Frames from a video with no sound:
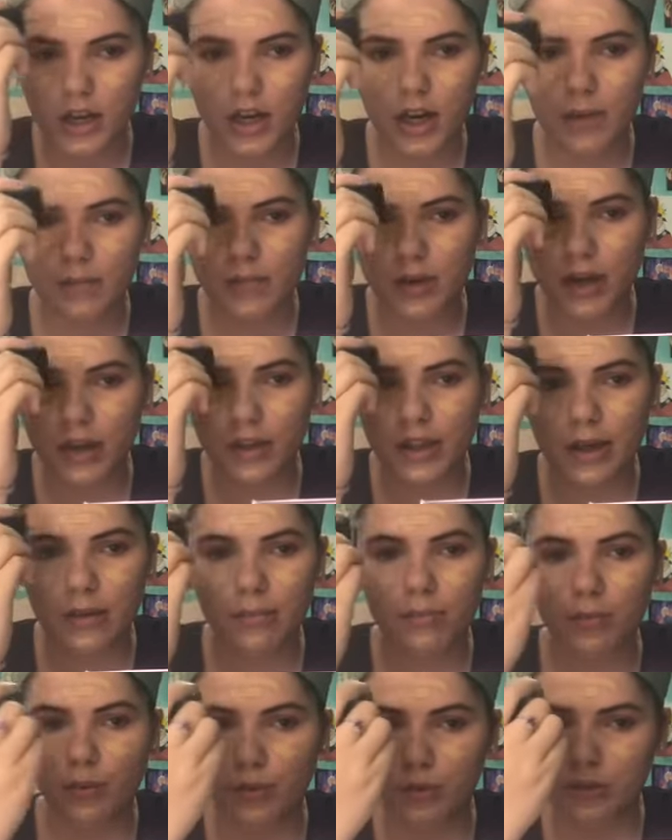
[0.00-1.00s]
I'm not
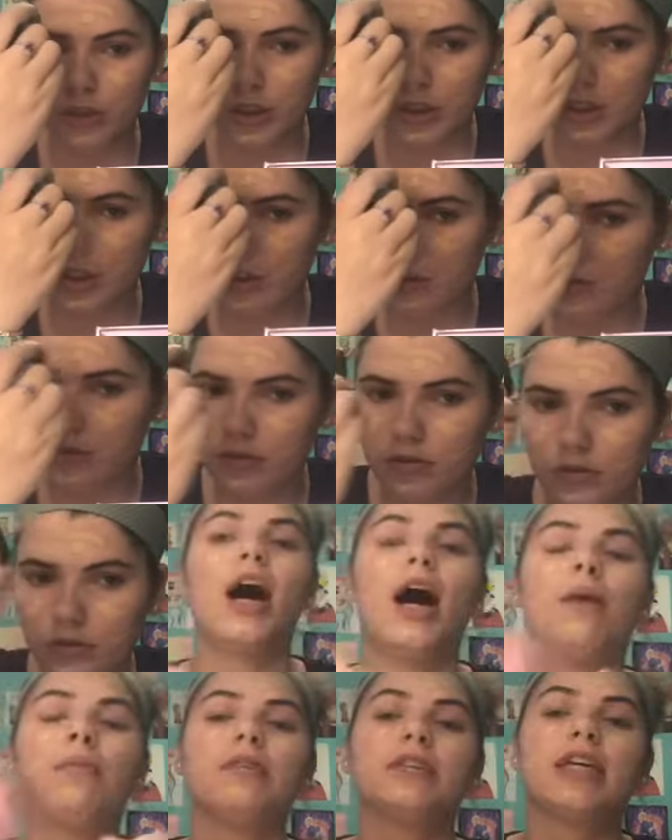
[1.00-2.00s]
that bougie.
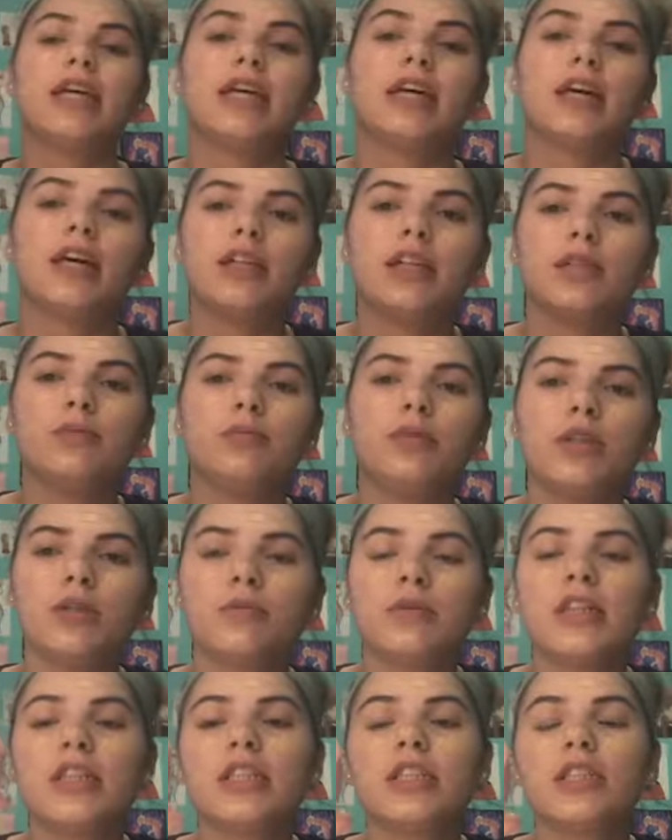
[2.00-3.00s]
I'm gonna take this beauty.
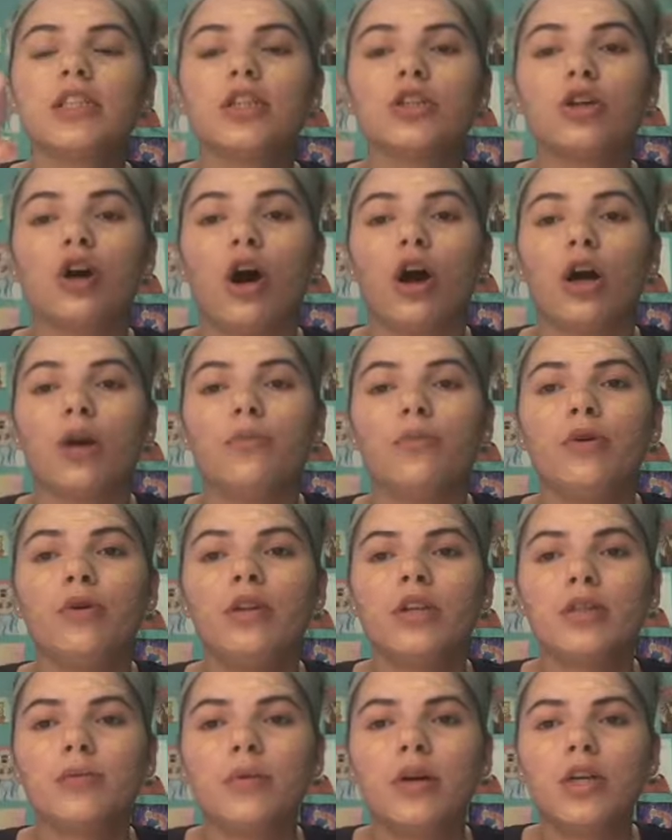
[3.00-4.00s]
This is the Tarte beauty
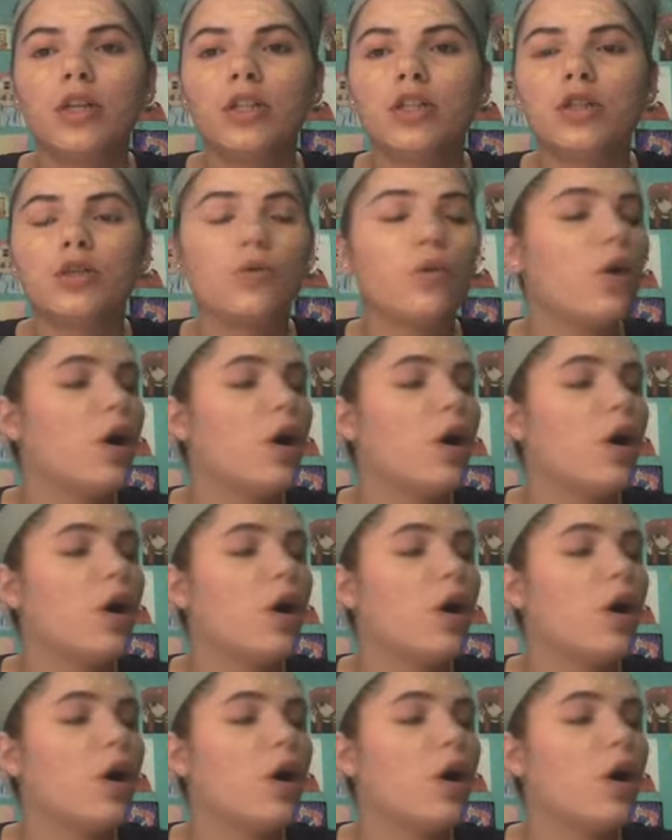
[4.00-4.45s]
sponge.